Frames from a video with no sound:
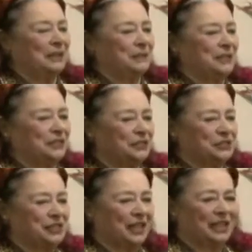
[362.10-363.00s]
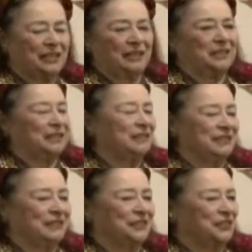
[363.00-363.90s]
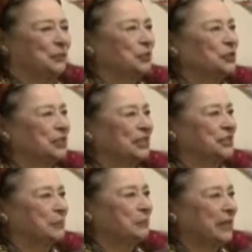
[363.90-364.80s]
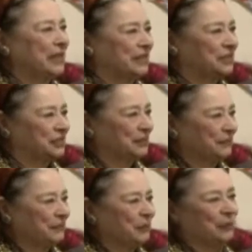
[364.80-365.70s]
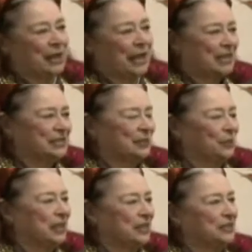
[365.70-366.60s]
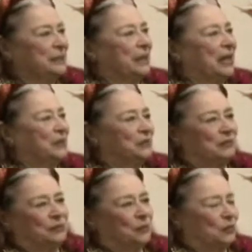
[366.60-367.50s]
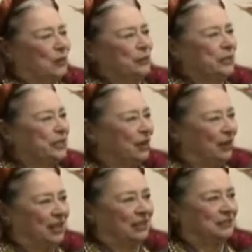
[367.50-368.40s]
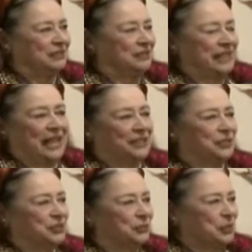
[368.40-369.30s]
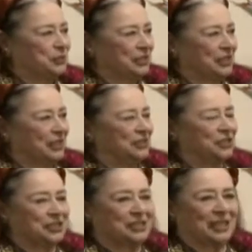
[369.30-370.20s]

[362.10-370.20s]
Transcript: uh, you said your music is a mix. Uh-huh. But when I asked someone else about what do we call Daniel's music, and she